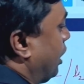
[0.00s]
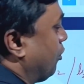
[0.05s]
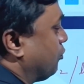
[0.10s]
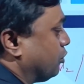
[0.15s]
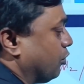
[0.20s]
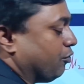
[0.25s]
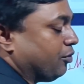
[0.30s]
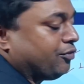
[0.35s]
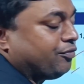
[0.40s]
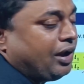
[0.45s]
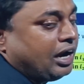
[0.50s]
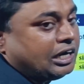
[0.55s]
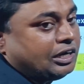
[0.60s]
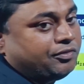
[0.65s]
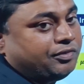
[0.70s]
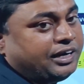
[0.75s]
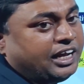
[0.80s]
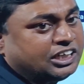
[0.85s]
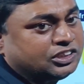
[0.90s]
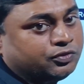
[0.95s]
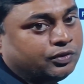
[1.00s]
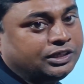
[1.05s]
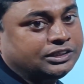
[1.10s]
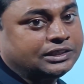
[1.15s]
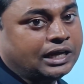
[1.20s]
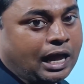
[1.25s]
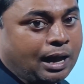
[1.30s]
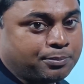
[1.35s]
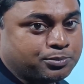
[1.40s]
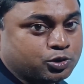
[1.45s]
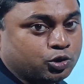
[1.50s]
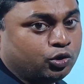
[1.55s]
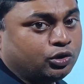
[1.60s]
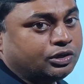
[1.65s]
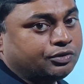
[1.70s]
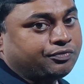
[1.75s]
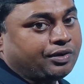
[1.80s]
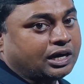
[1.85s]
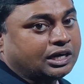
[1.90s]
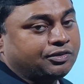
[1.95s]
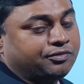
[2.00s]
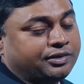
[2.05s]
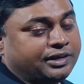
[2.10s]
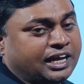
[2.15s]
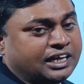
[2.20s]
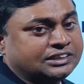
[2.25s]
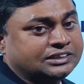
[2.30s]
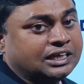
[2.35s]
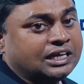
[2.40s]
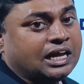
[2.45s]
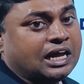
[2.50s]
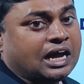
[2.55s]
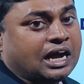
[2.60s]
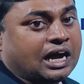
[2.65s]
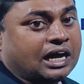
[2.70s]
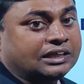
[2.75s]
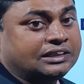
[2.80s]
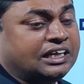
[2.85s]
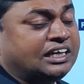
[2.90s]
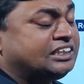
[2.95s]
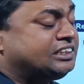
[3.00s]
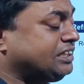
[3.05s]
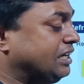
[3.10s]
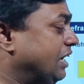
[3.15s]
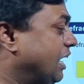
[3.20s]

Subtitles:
types of refractive index. One is absolute refractive index, other is